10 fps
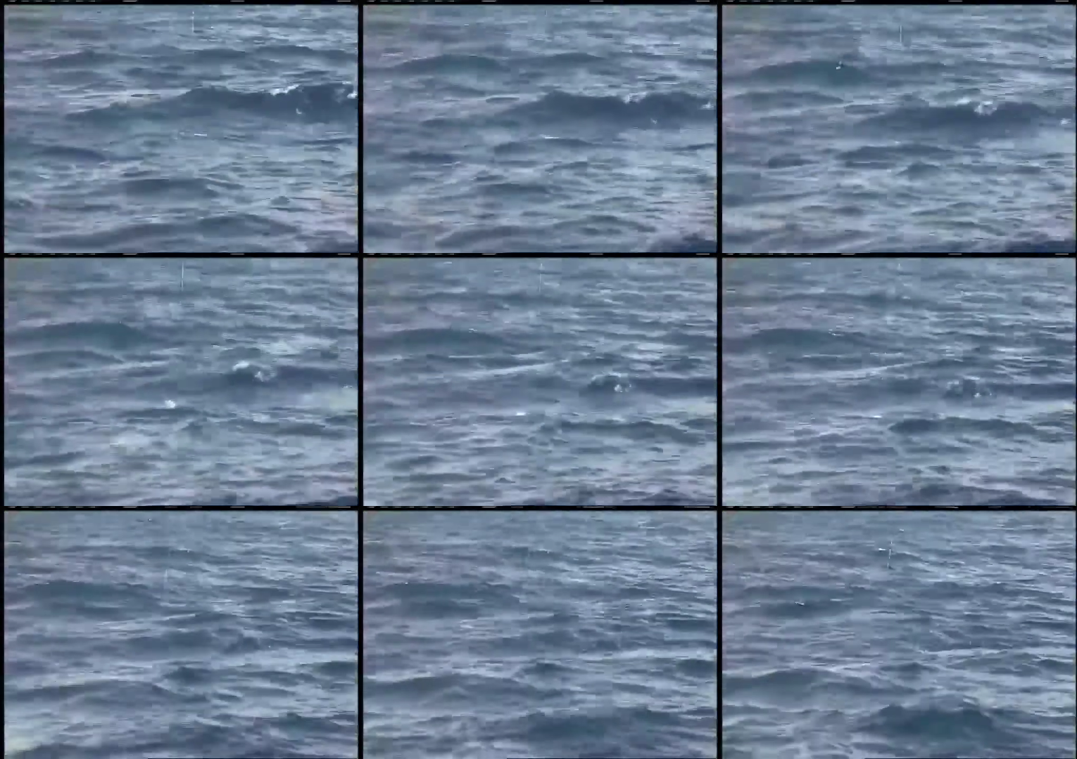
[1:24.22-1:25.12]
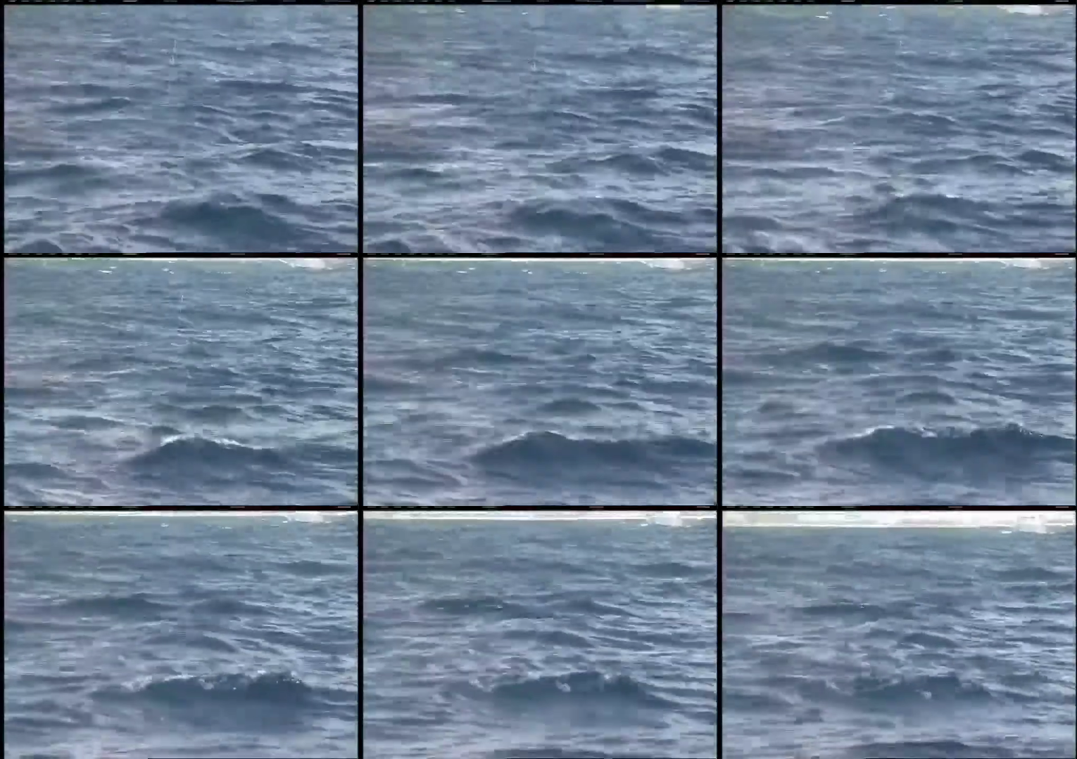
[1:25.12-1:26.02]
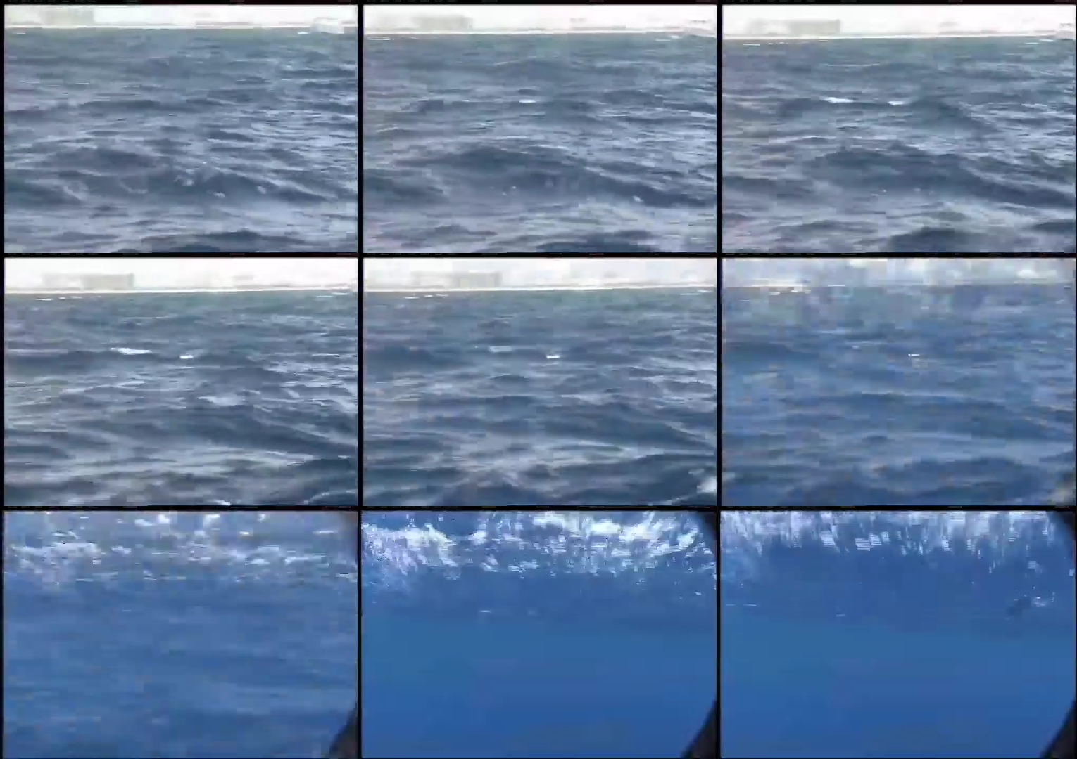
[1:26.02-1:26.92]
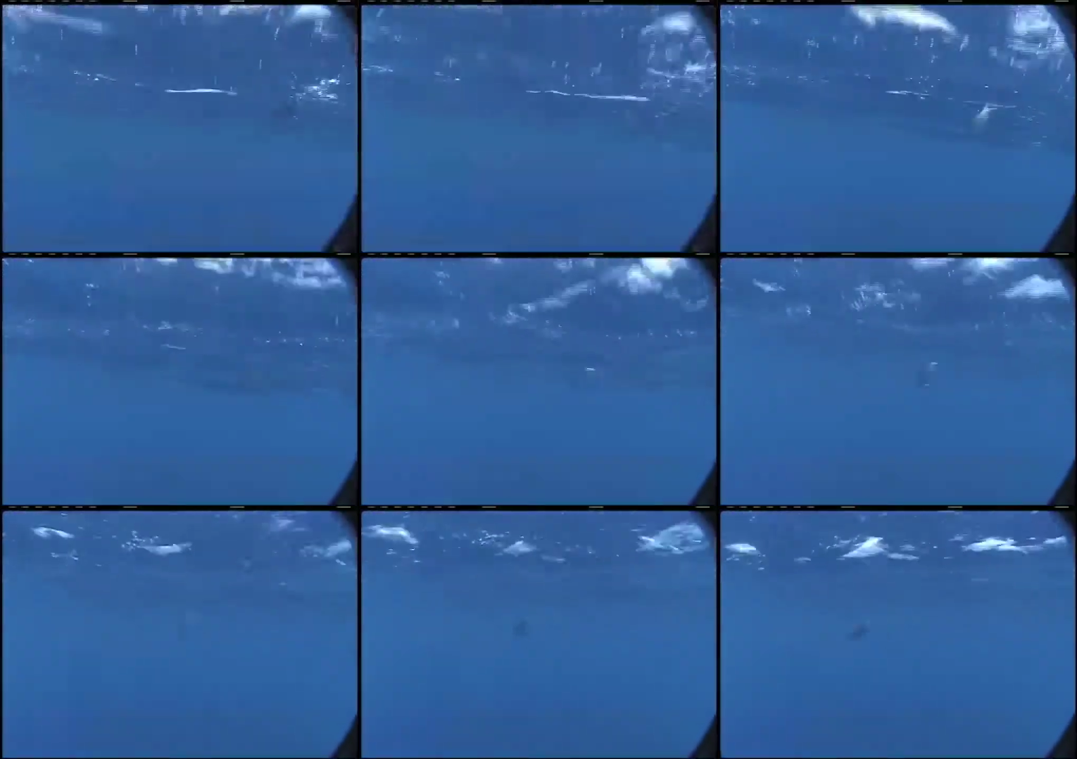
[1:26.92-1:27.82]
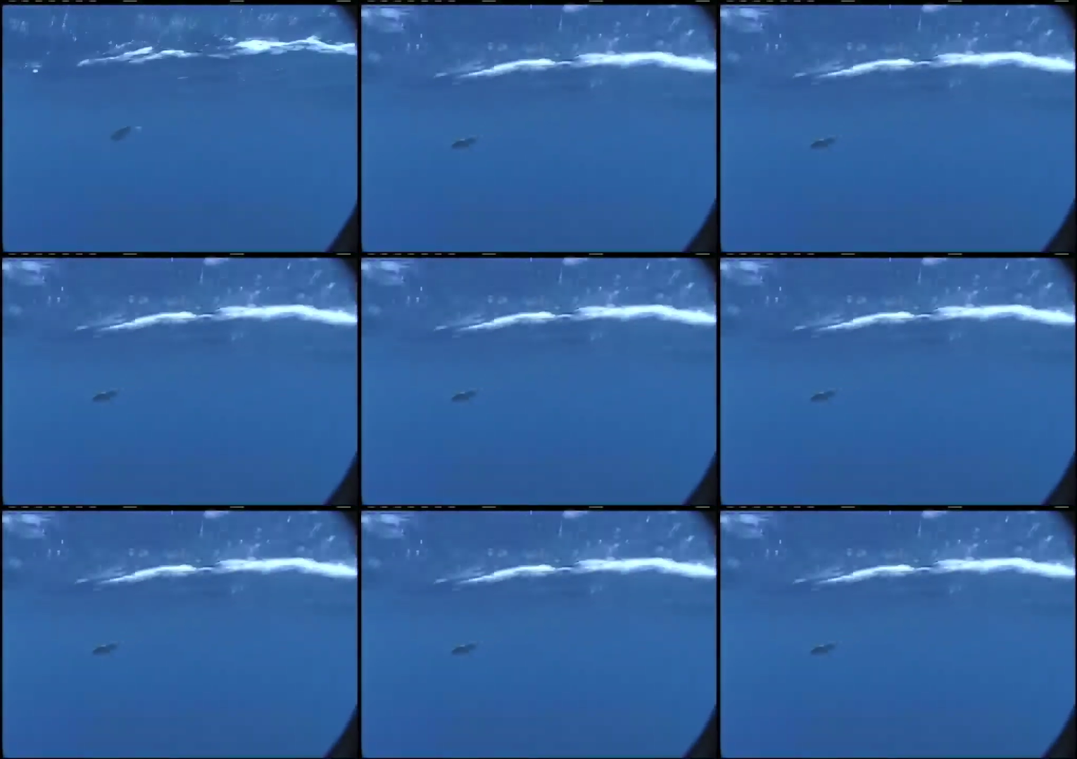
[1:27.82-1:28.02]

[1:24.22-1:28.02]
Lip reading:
Nobody's mouth can be seen.